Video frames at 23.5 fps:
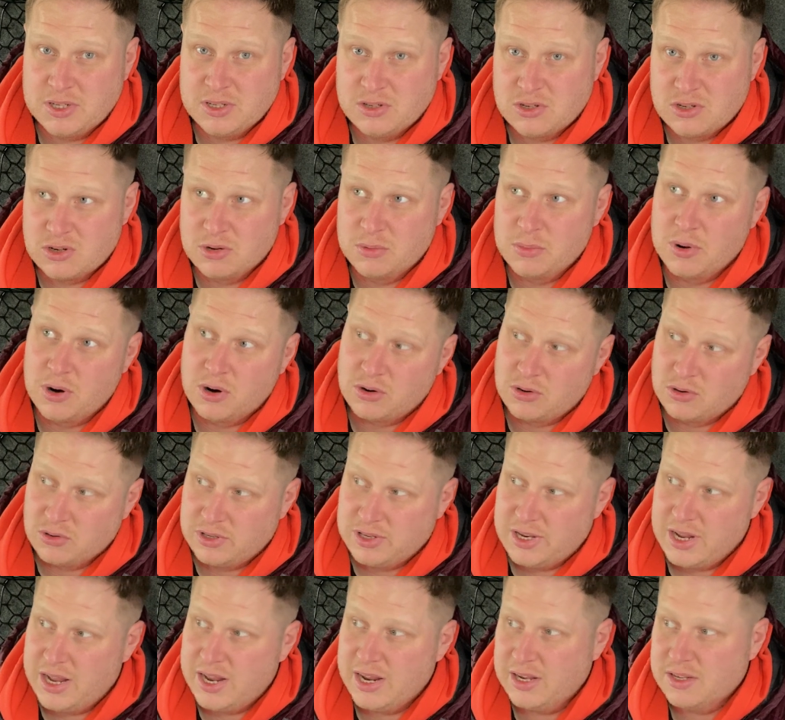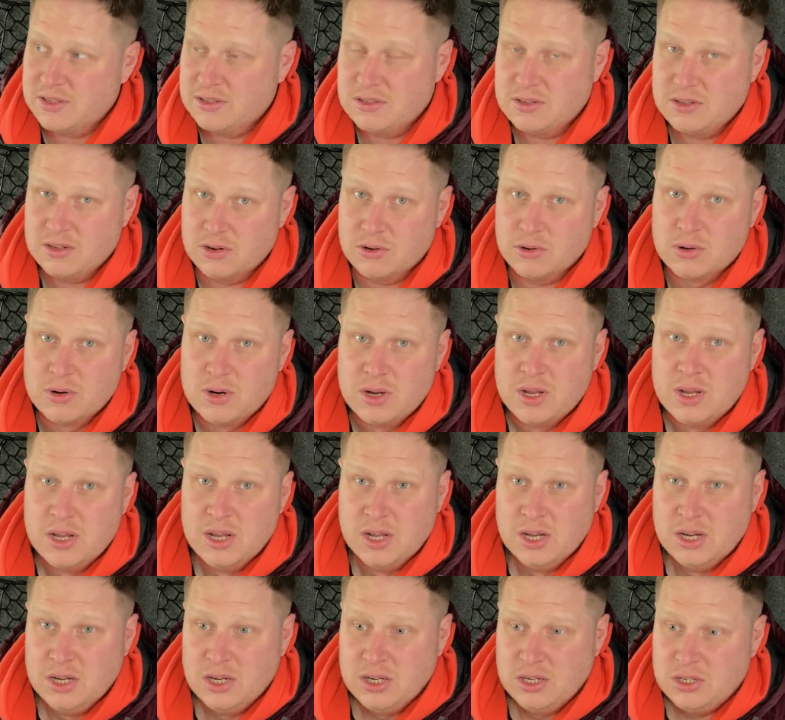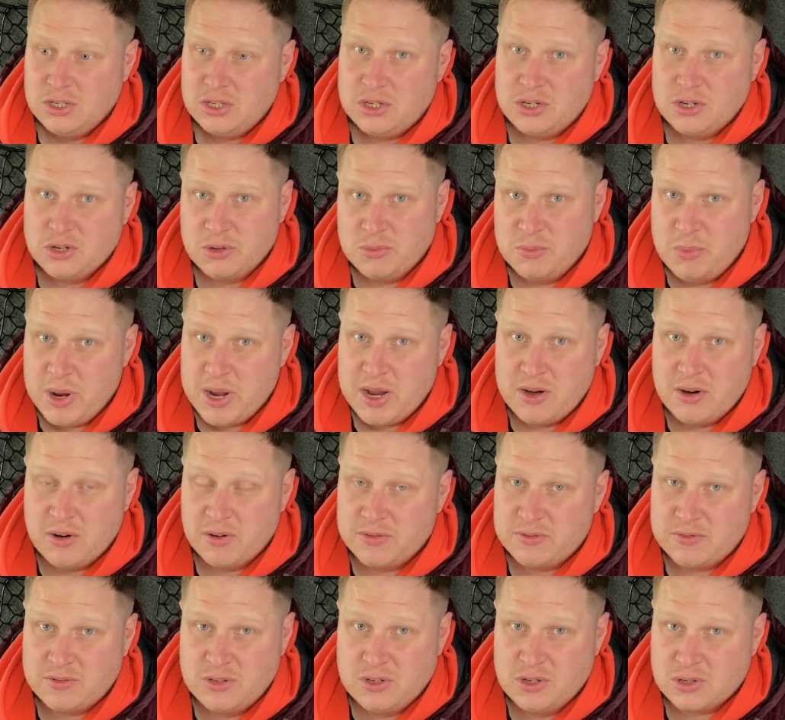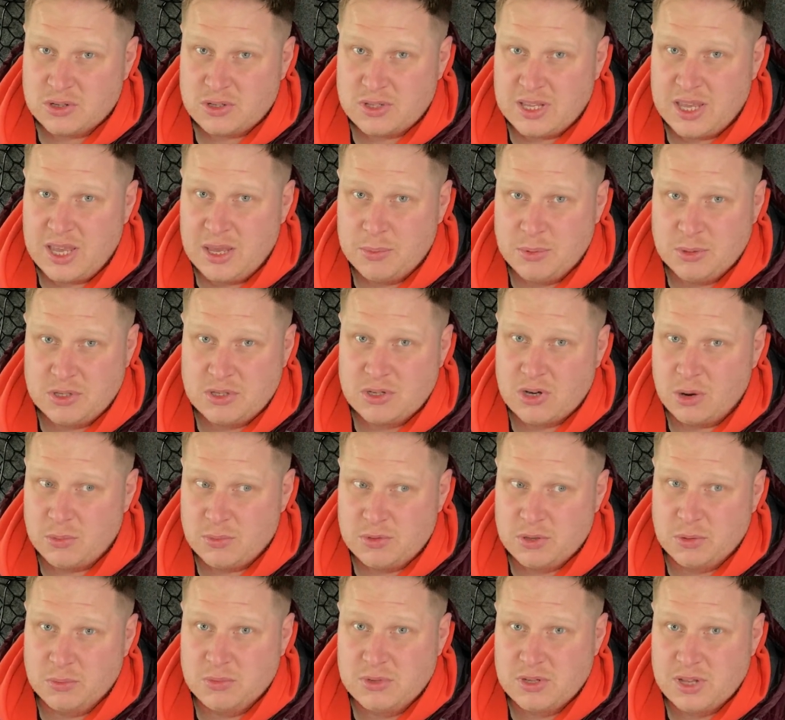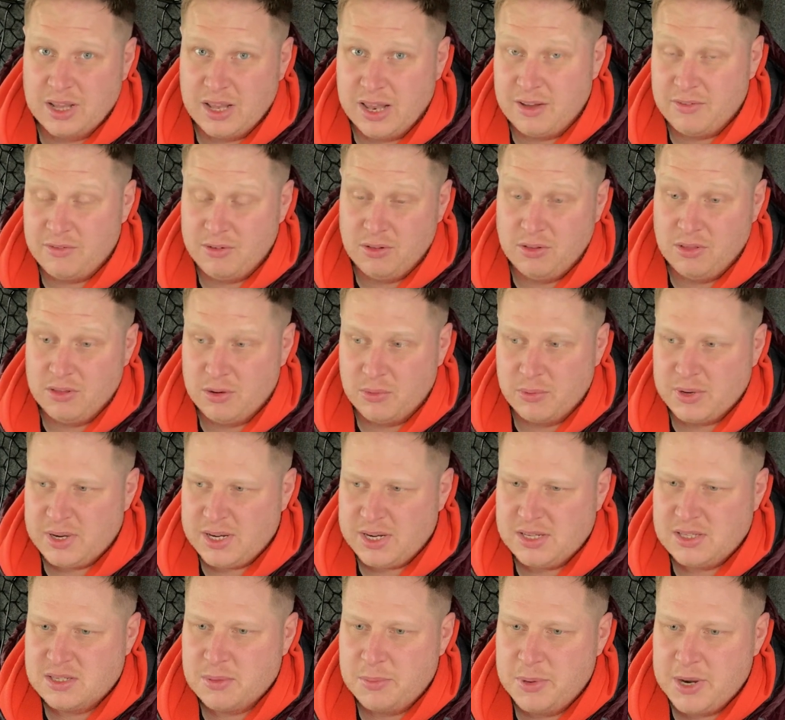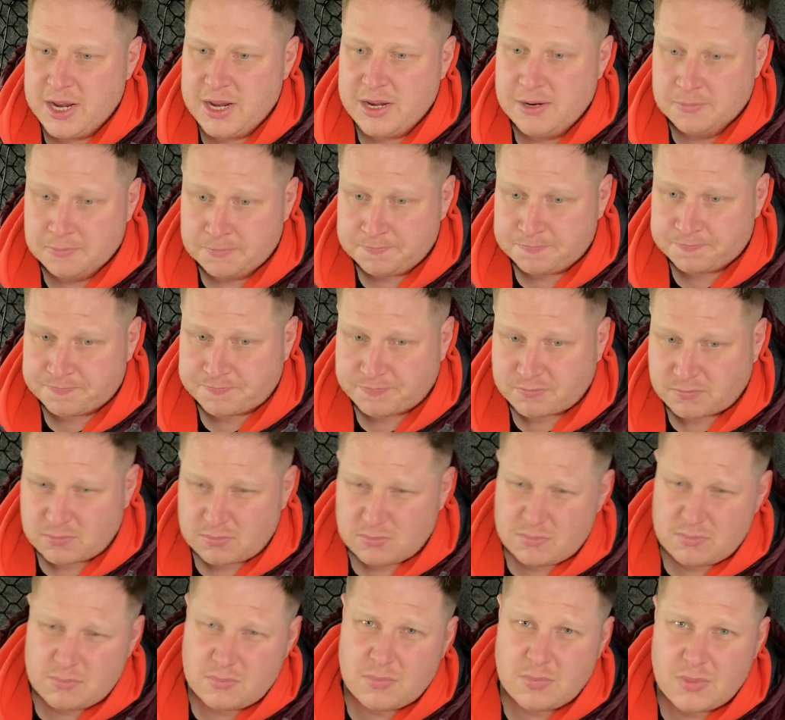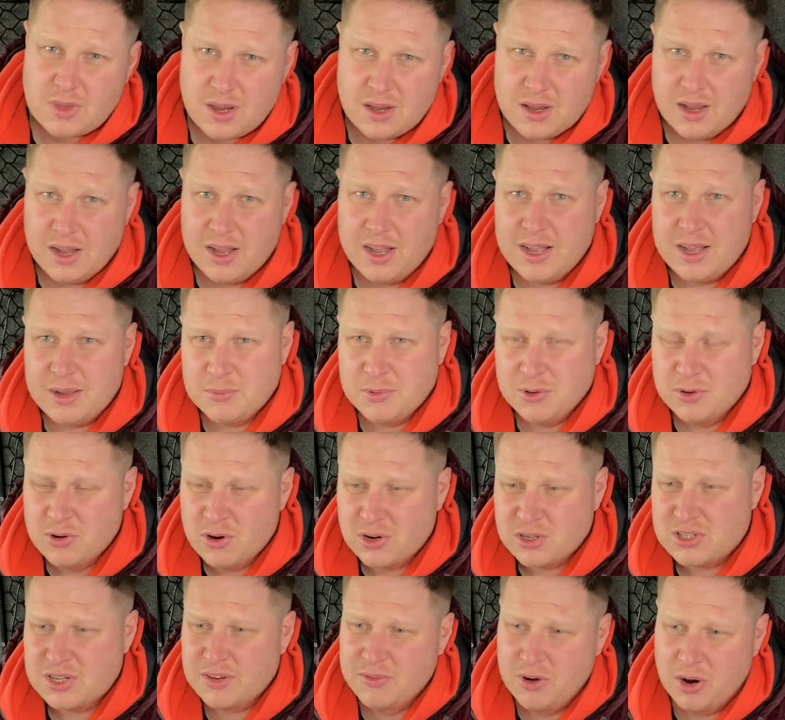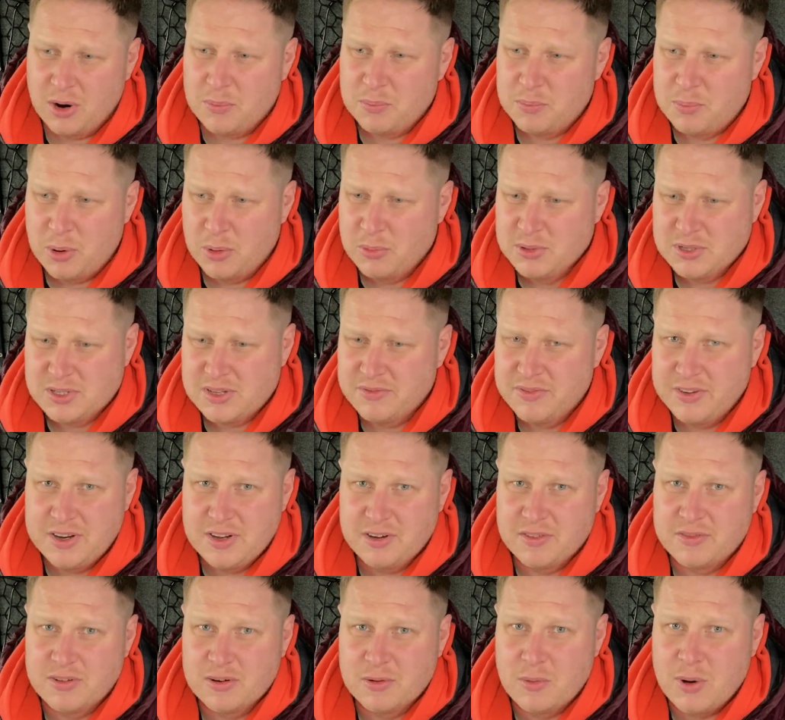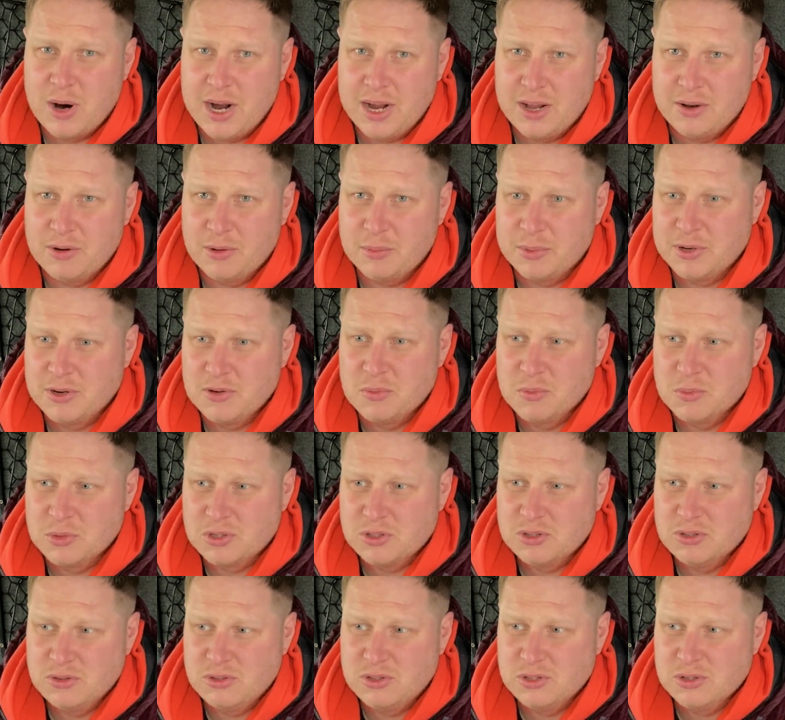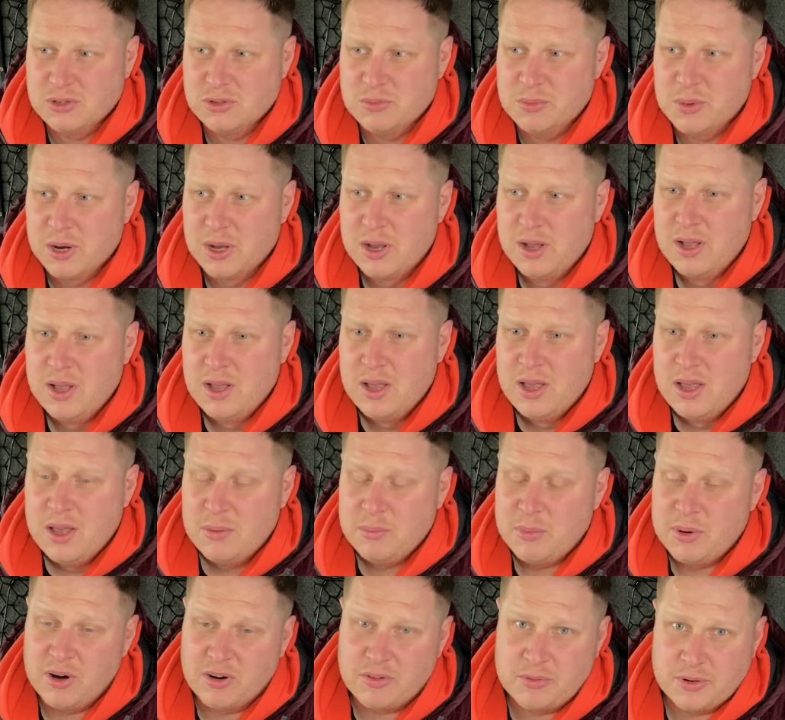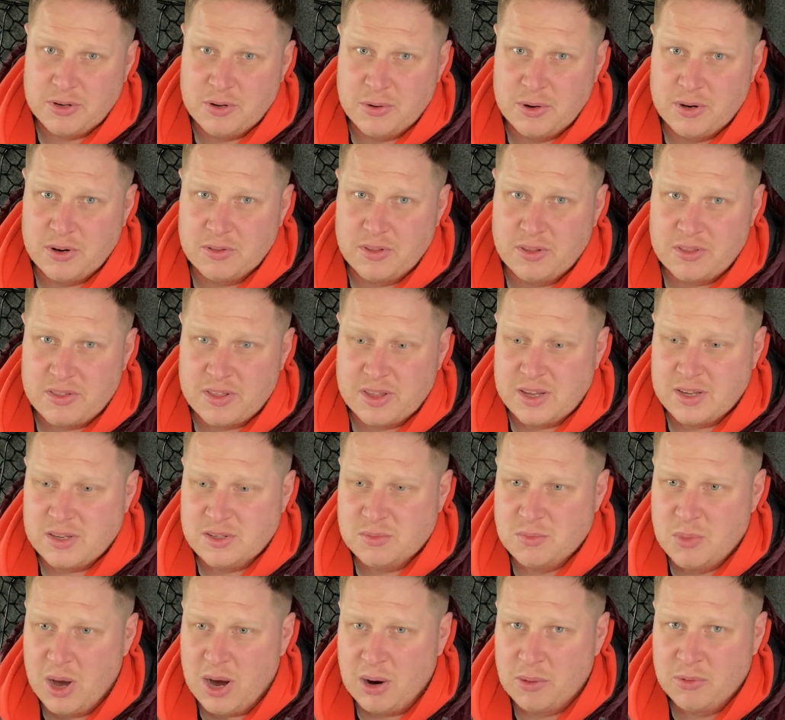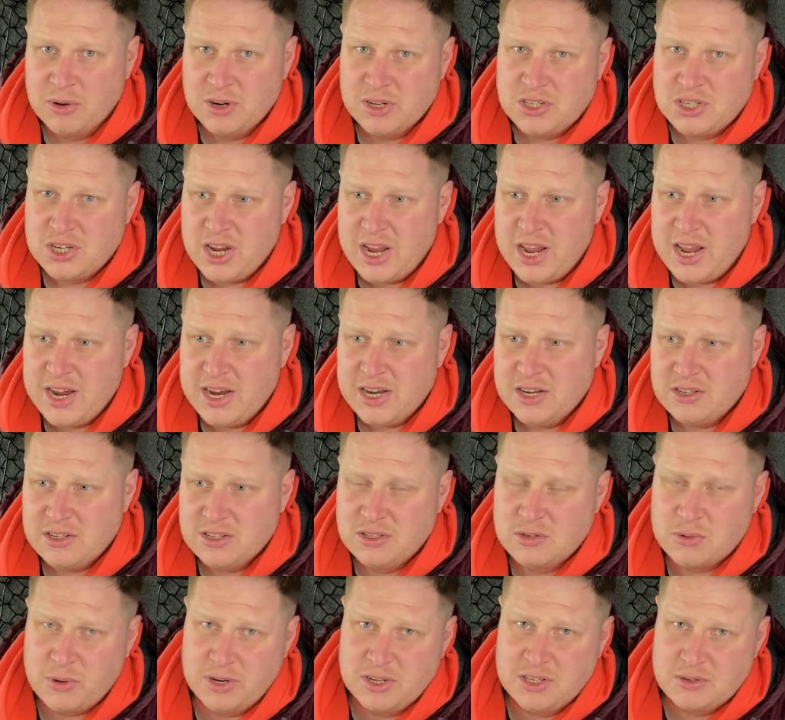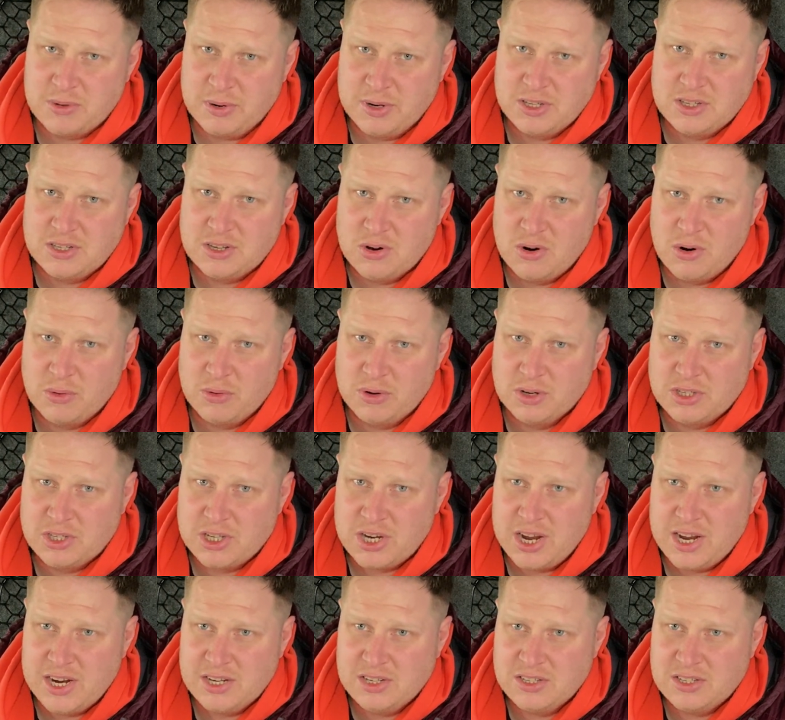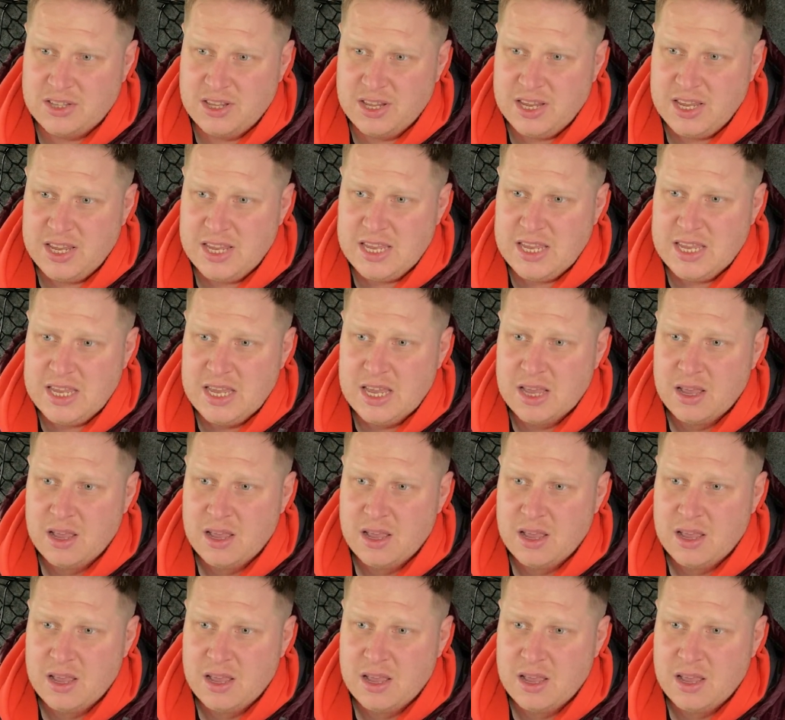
in summer on good days, you know, should be enough just to keep us topped up to the level that we need to be. You'll notice I've not published a video for a while, not been doing much YouTube, been off with doing other things, but I'm going to change in 2022. I'm going to change the